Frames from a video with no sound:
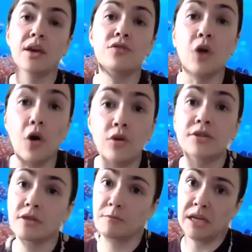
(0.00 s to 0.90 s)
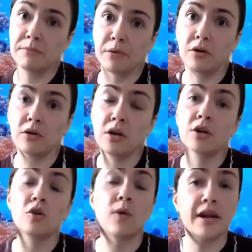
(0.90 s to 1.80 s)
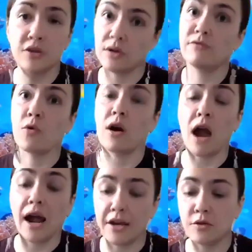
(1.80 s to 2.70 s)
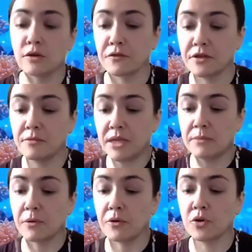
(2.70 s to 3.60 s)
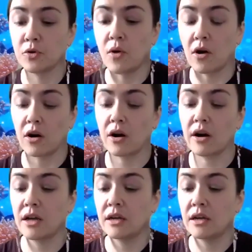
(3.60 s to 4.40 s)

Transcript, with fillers: Those are the people who I do it for. I do it for the people who are